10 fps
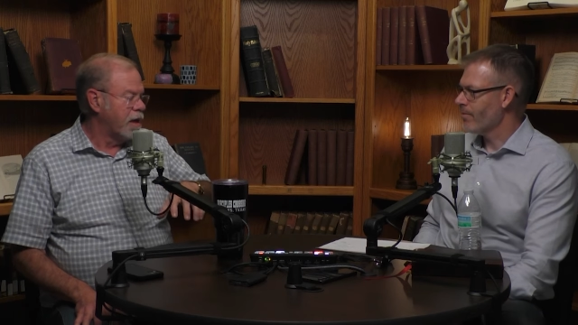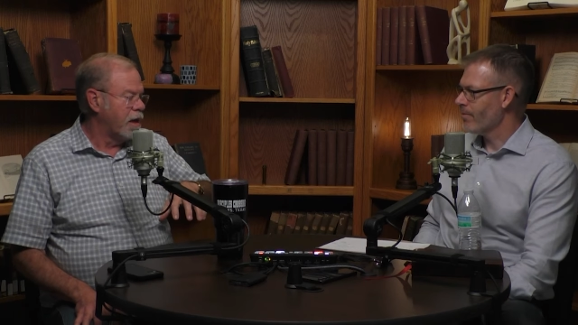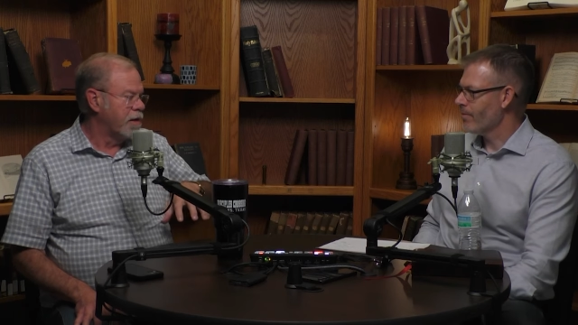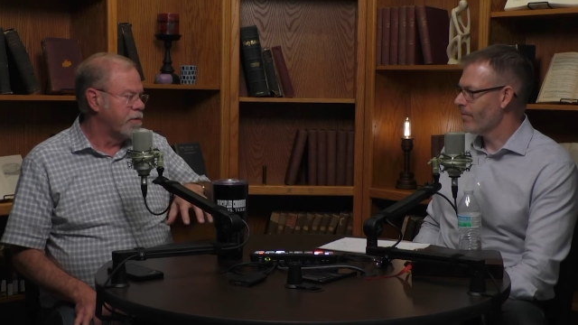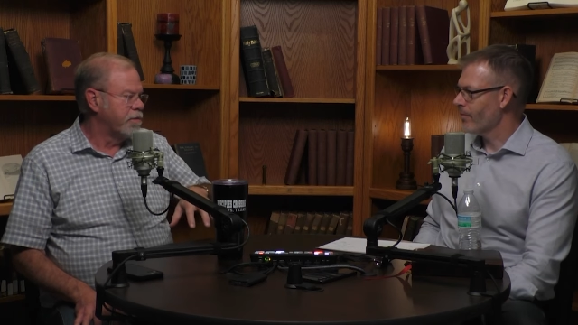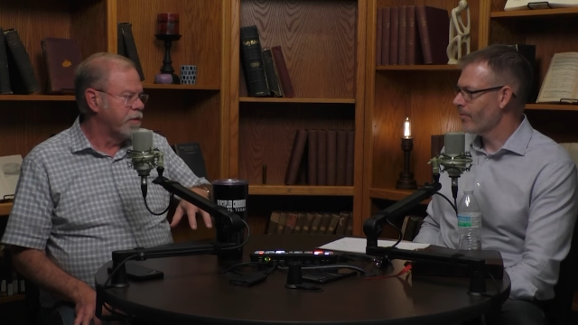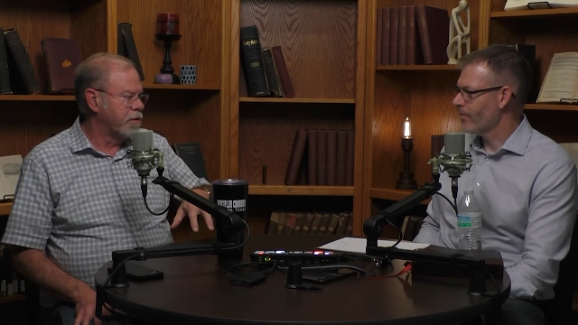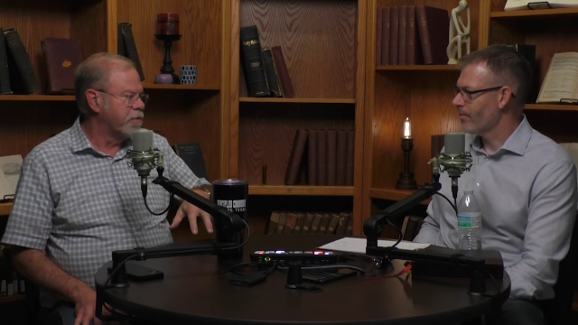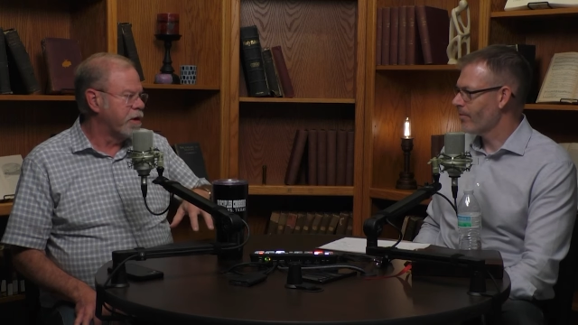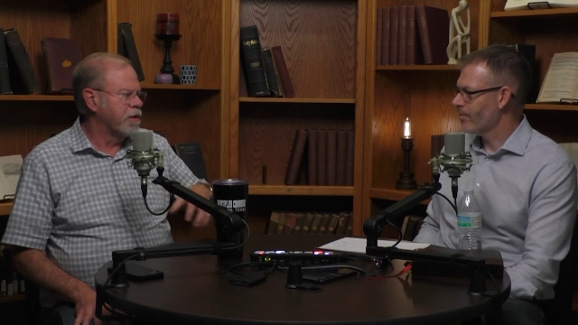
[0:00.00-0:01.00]
Speaker 1: Uh,
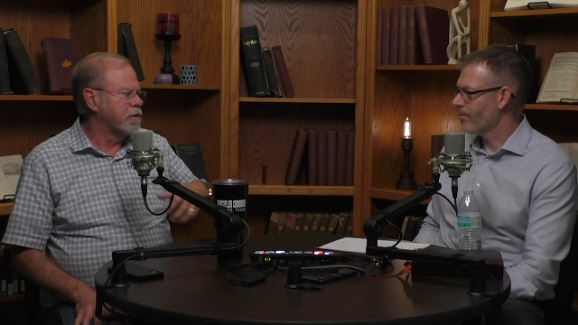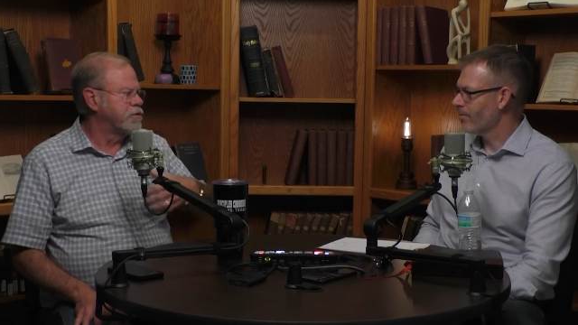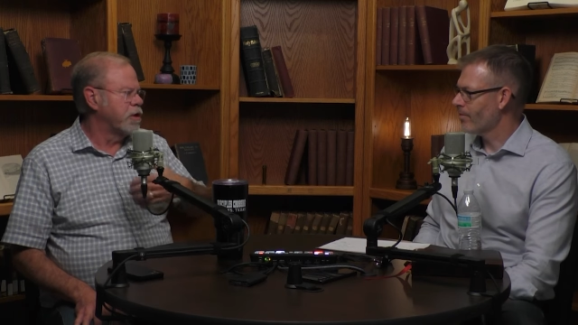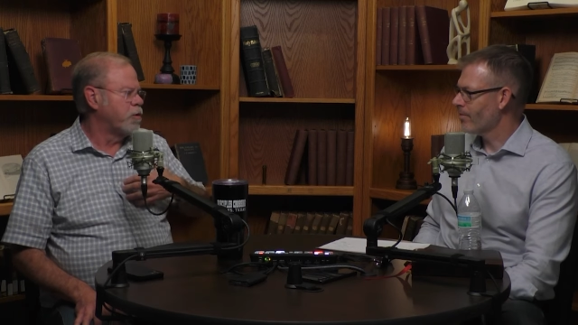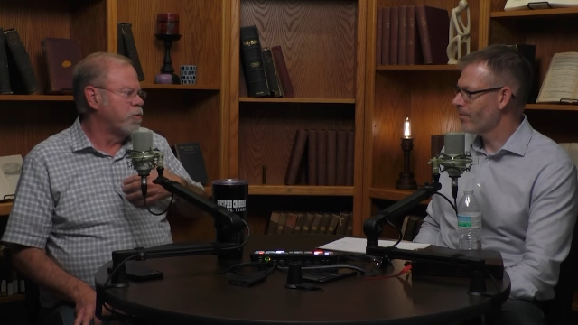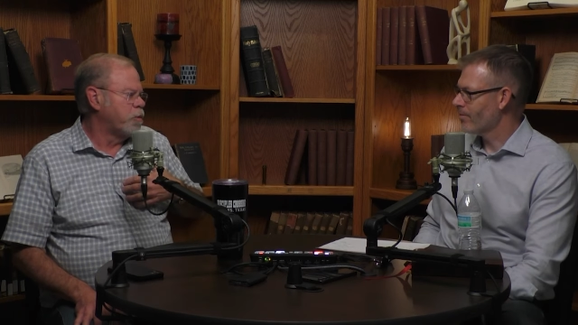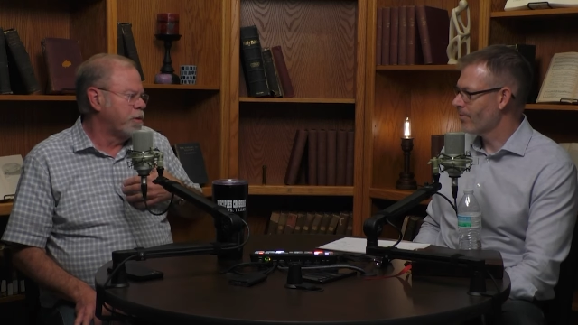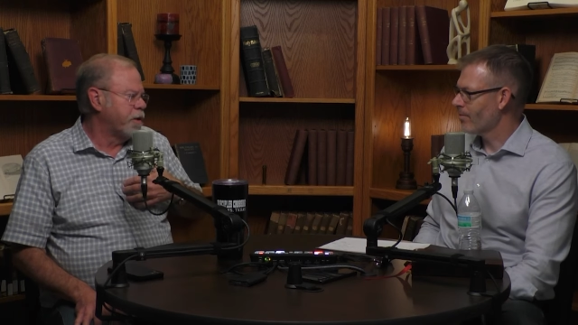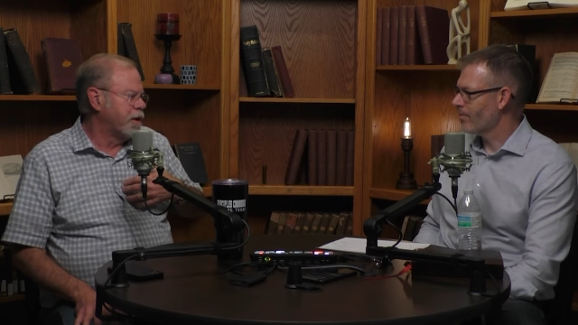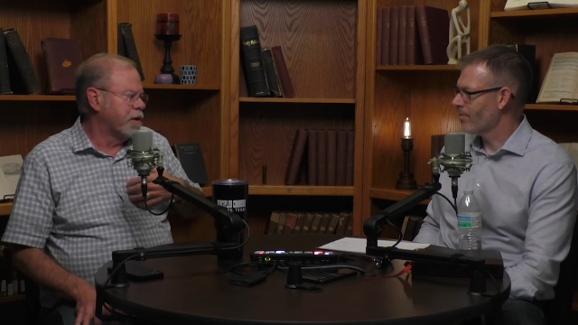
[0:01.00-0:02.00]
there, there, uh, so
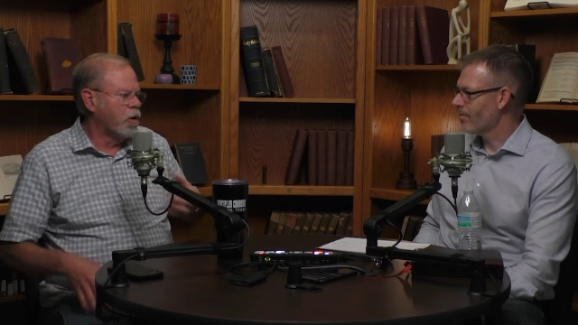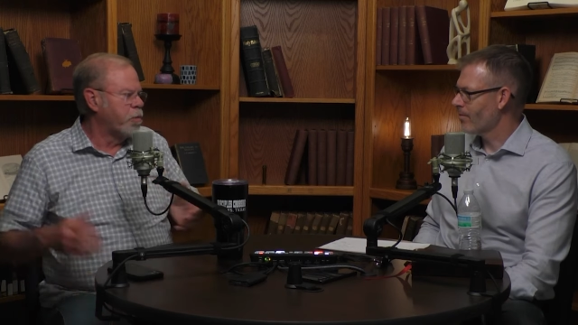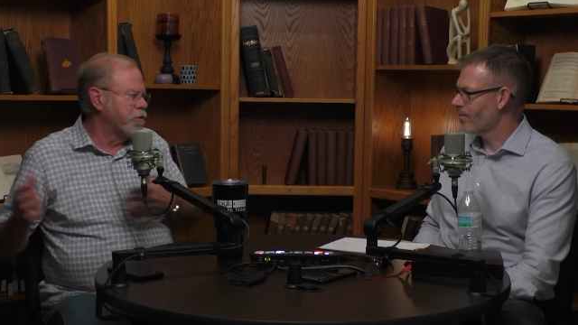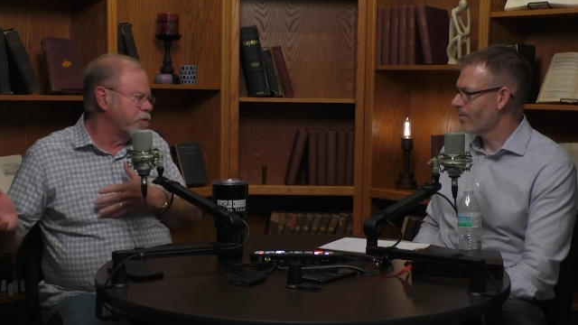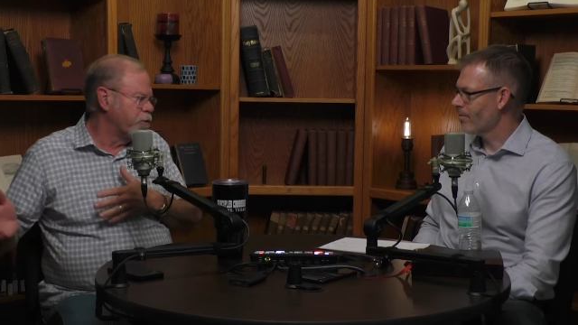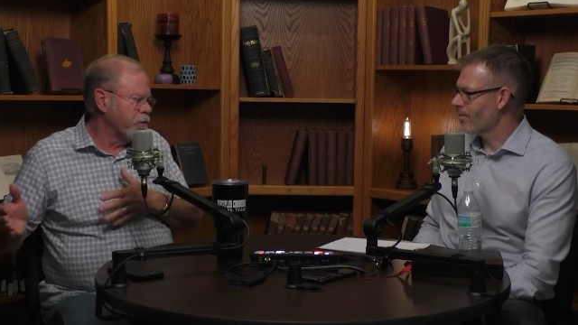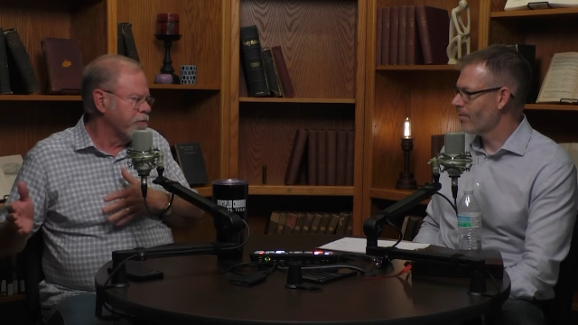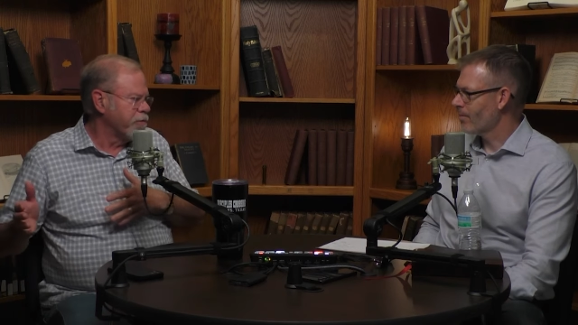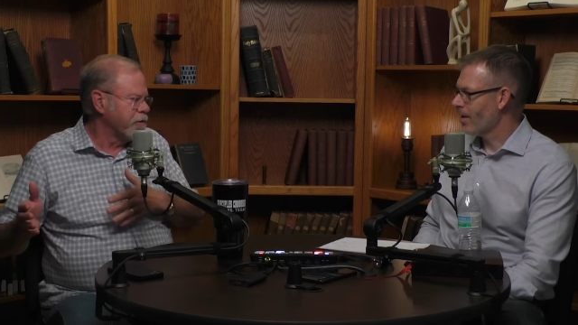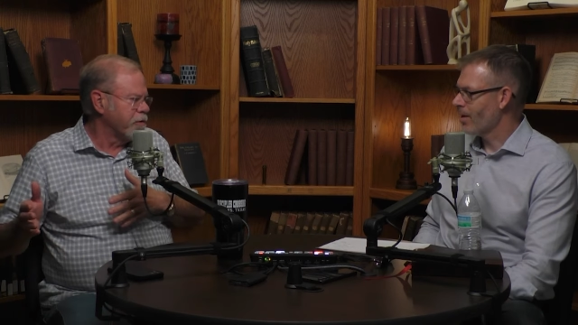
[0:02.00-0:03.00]
we may open the door
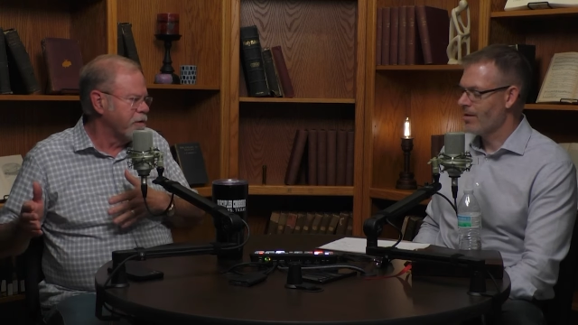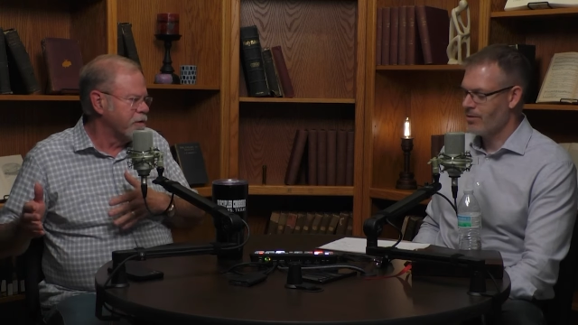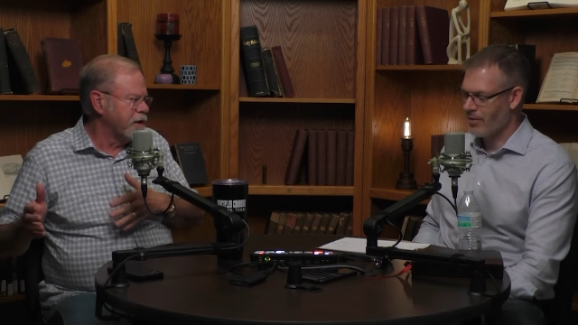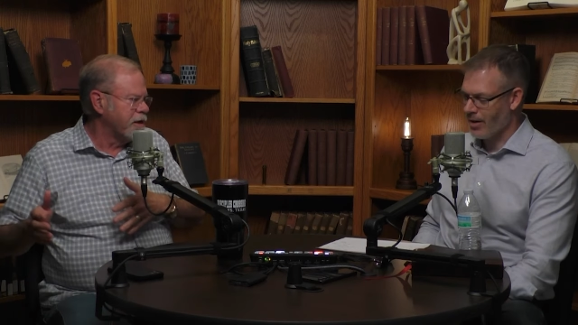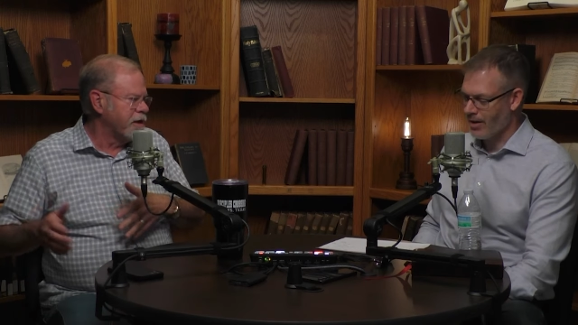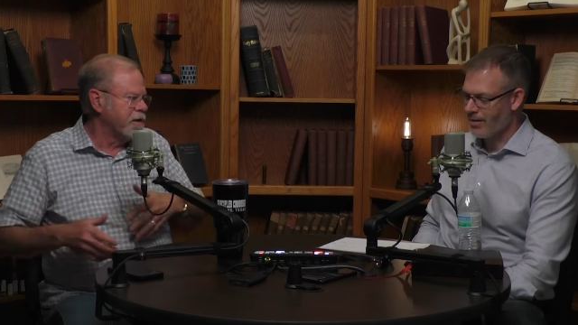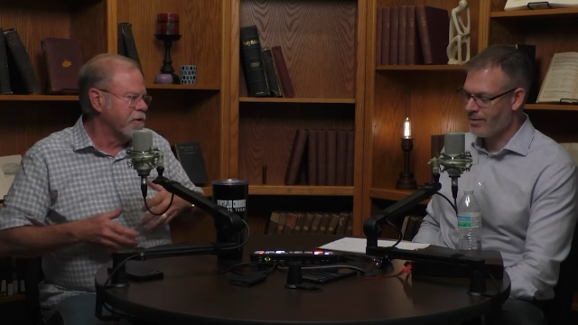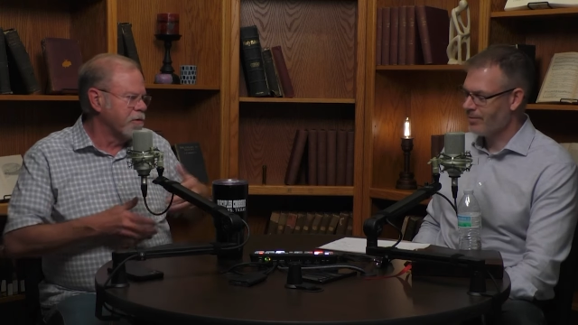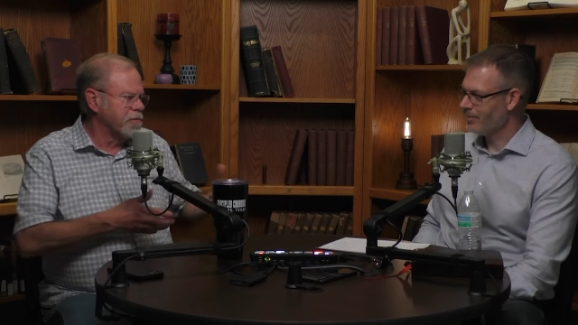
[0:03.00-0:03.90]
for a lady right.